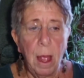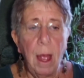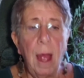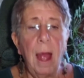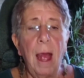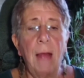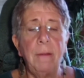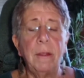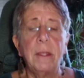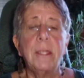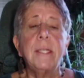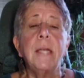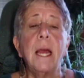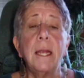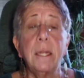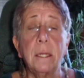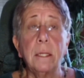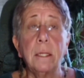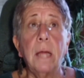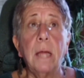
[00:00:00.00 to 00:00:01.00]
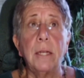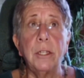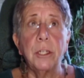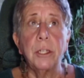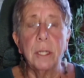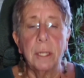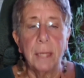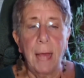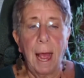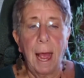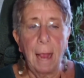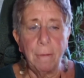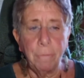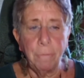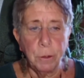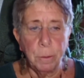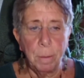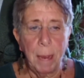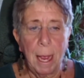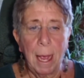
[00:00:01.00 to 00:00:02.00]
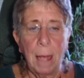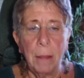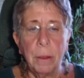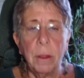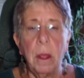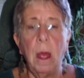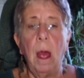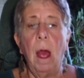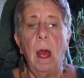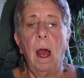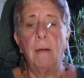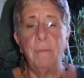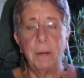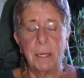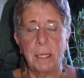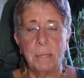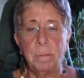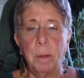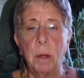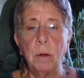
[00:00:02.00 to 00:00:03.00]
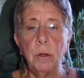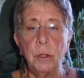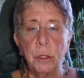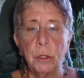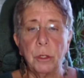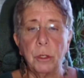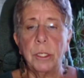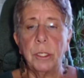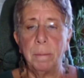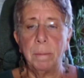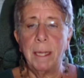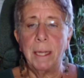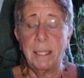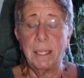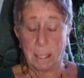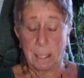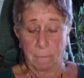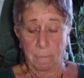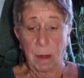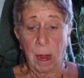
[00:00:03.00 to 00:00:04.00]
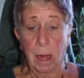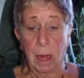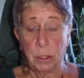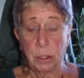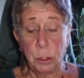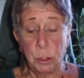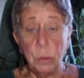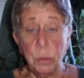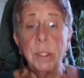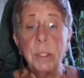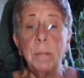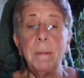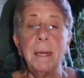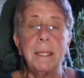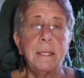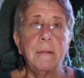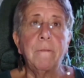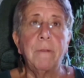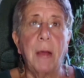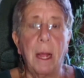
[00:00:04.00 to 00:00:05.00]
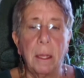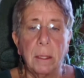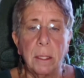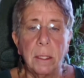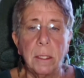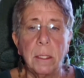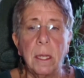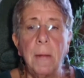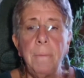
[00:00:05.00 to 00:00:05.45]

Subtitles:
And the psychological aftermath of exposure to domestic violence